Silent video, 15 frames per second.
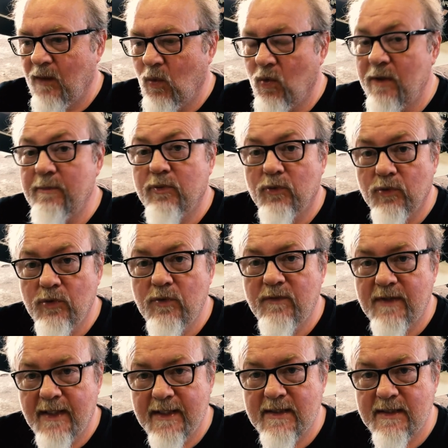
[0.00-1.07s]
or an
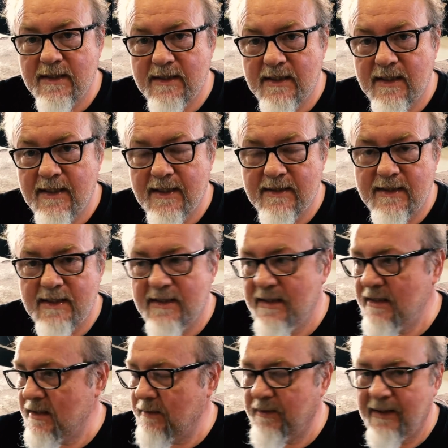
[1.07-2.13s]
improved
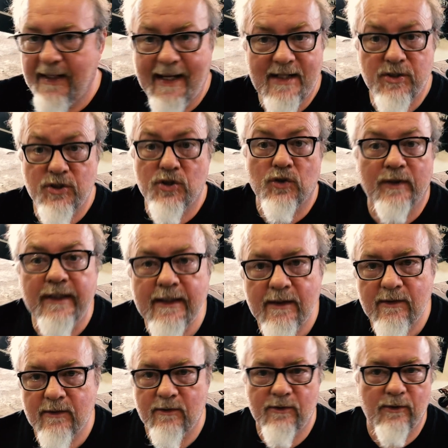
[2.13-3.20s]
STC, something that adds
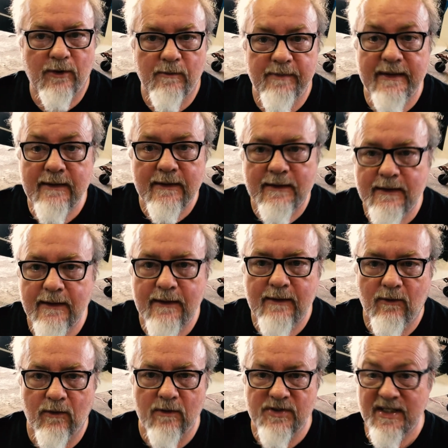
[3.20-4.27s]
strength or durability
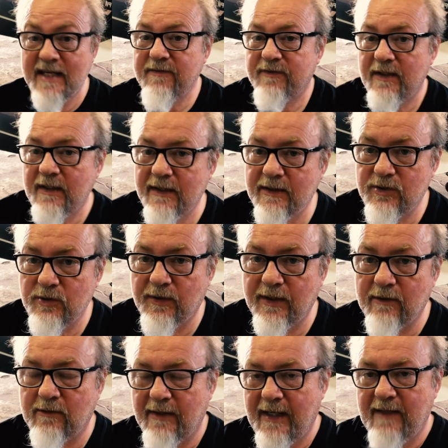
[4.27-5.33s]
or safety to an
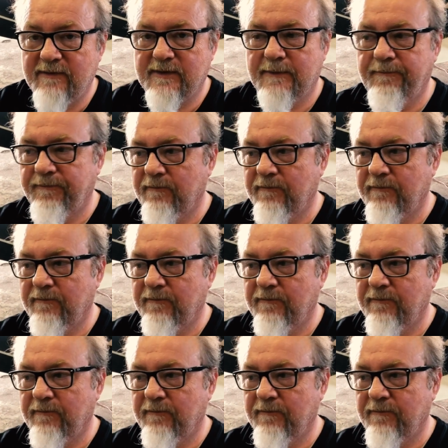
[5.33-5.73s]
aircraft.